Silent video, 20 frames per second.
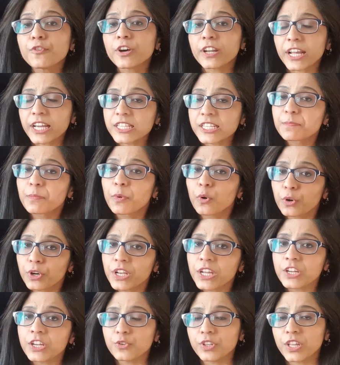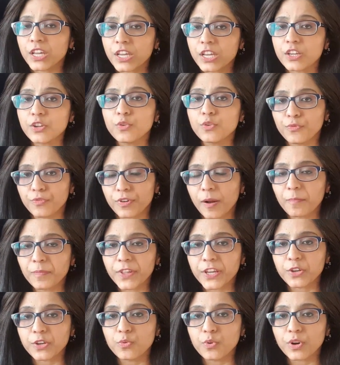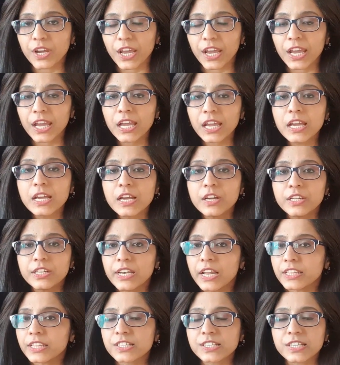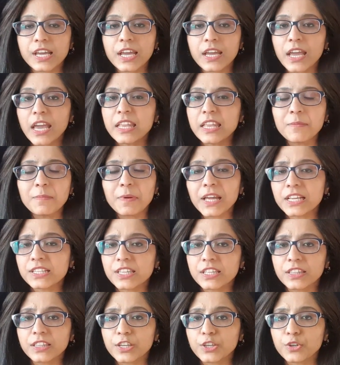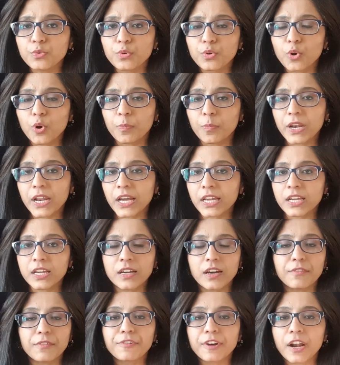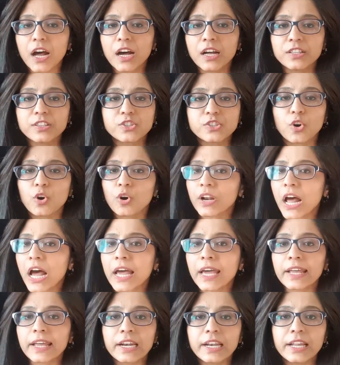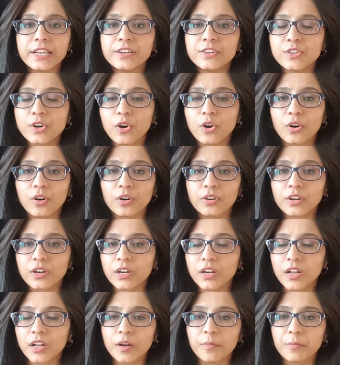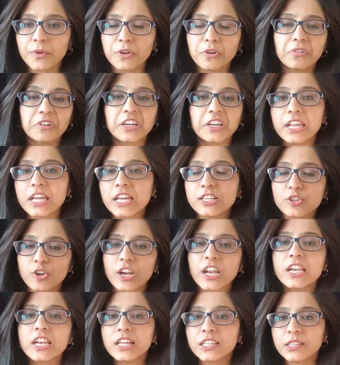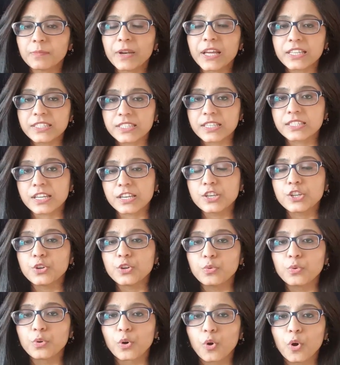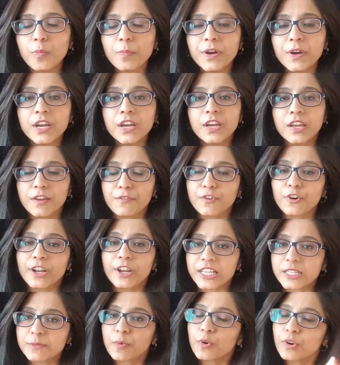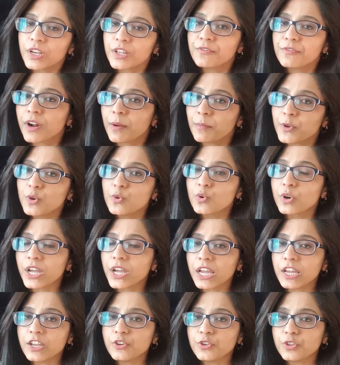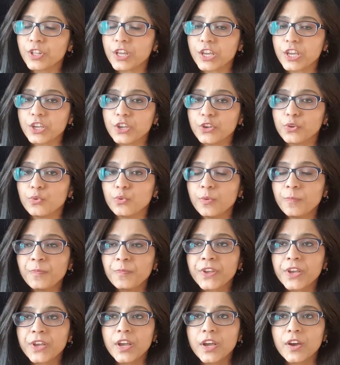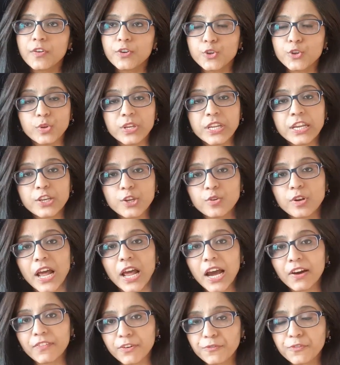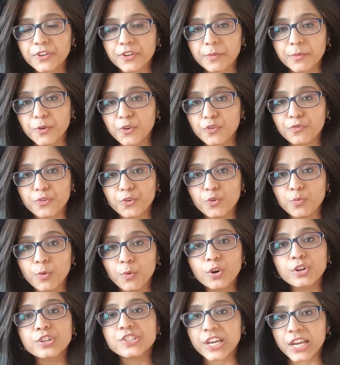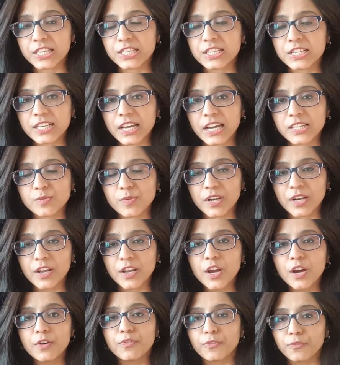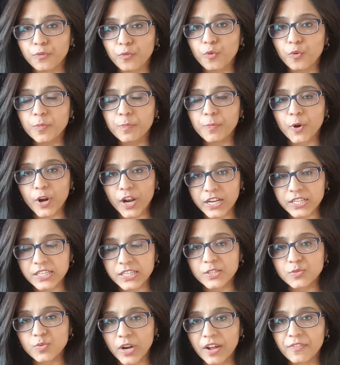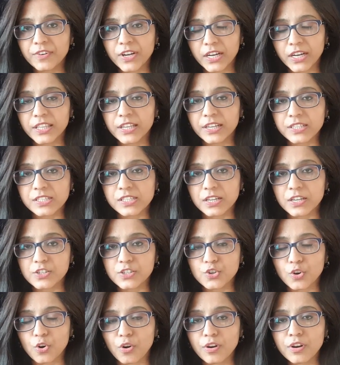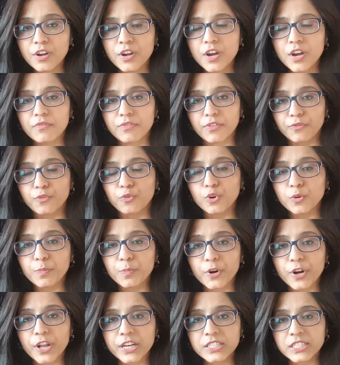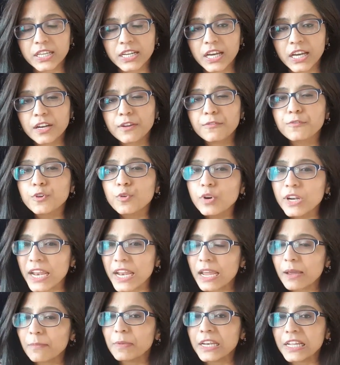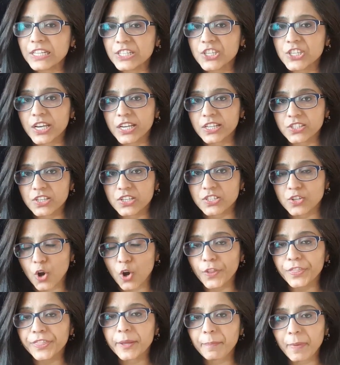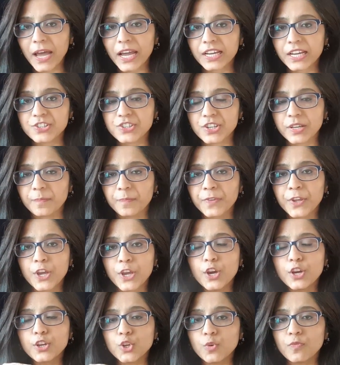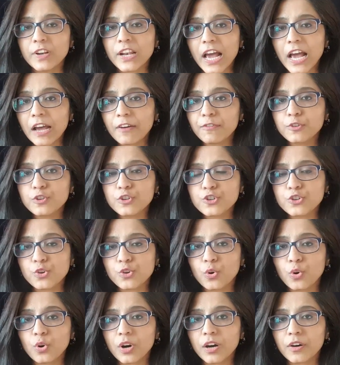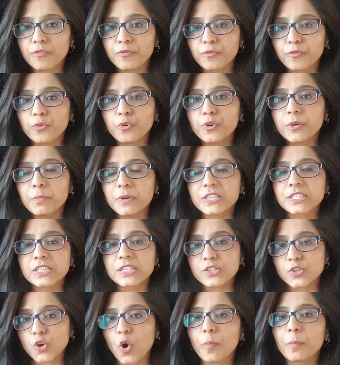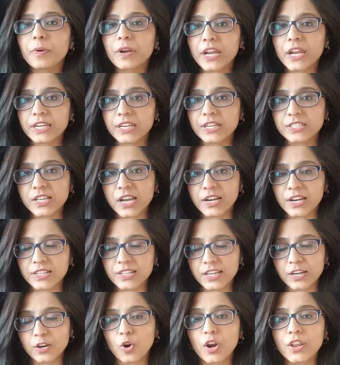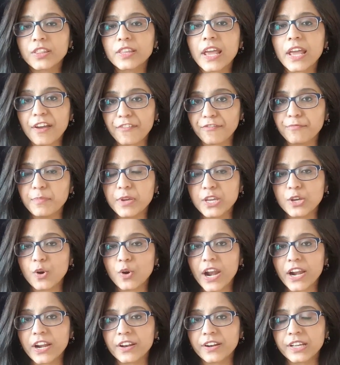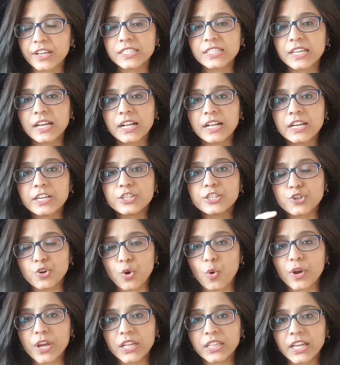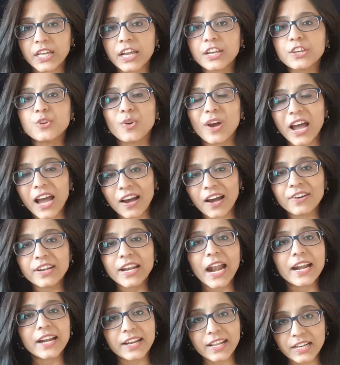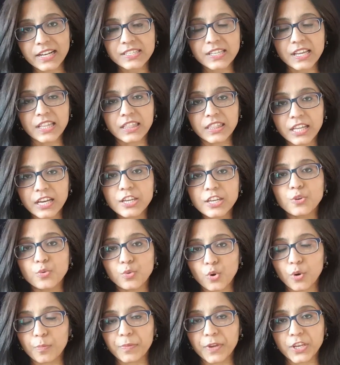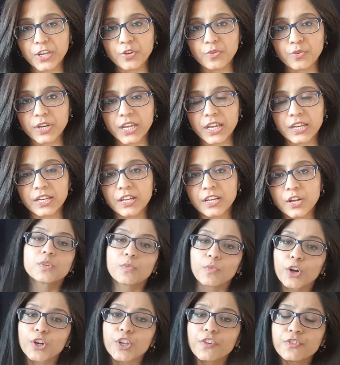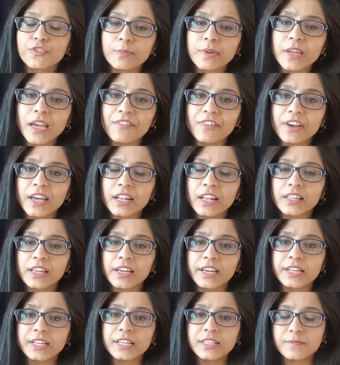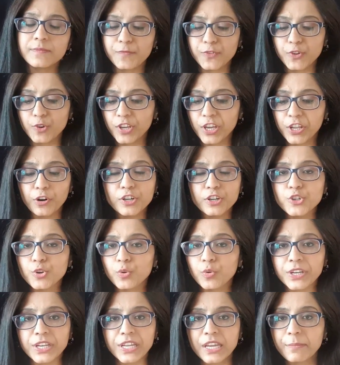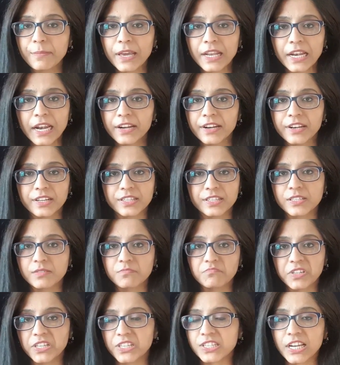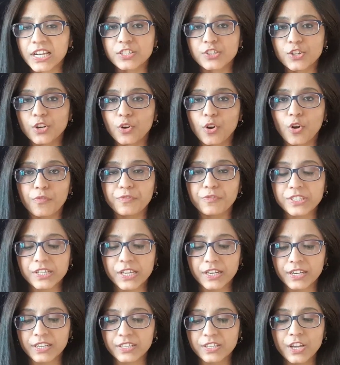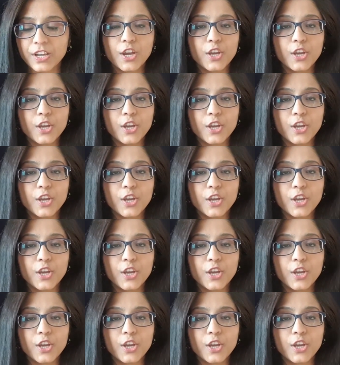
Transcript: you're exporting to the EU from the UK, let's say any place in the Europe, like France or Ireland or, you know, Greece or any other places in Europe, if you're exporting from UK into the EU, you'll have a few more changes as well. For food products, that's what I've done the research on. For food products, there are a few labeling changes on the packaging. You will have to show a food business operator's address. They call it the FBO address, showing that you have an address in the European Union. So what you have to be aware there is you cannot show an email address just as your office address.